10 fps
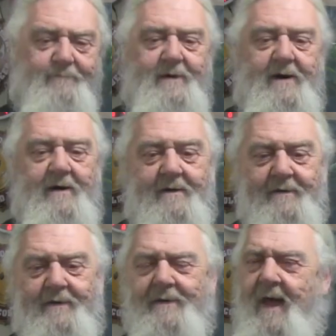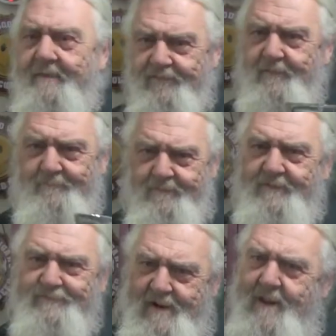beer, not something
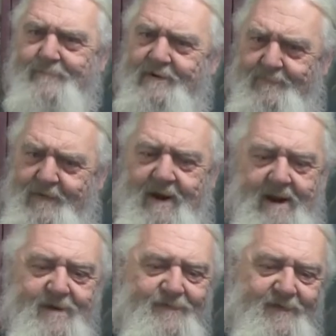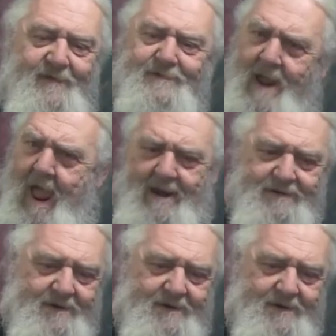that's claiming to be hazy and not.